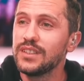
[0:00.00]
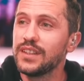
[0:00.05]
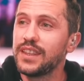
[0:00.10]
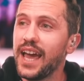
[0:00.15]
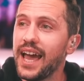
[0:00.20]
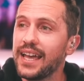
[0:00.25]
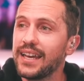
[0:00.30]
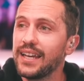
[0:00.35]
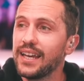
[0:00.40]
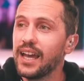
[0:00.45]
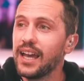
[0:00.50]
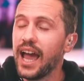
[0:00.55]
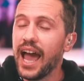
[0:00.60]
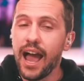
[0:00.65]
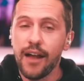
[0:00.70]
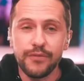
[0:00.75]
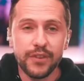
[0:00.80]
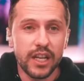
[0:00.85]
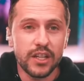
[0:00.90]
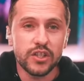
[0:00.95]
that
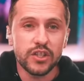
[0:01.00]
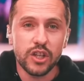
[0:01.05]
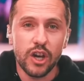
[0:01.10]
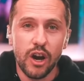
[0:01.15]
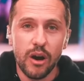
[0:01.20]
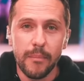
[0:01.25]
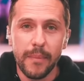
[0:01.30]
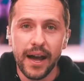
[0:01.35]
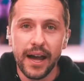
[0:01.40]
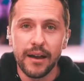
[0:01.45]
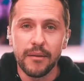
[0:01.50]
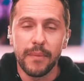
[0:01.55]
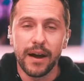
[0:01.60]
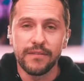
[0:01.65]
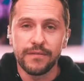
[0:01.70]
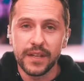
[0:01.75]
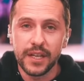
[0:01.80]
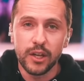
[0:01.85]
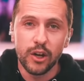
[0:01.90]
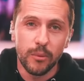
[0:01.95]
after they saw my
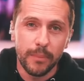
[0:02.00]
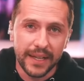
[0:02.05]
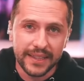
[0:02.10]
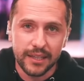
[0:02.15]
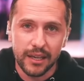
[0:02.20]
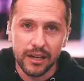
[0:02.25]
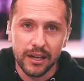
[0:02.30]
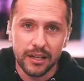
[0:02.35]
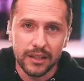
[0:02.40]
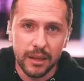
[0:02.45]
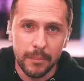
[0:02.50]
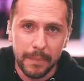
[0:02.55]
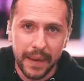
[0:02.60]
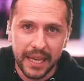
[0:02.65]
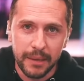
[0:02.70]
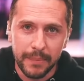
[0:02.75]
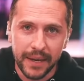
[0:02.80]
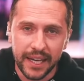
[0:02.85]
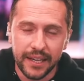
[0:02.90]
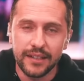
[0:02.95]
my video about the the
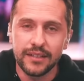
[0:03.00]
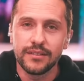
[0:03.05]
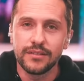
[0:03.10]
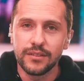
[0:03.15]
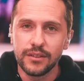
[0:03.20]
bang bang,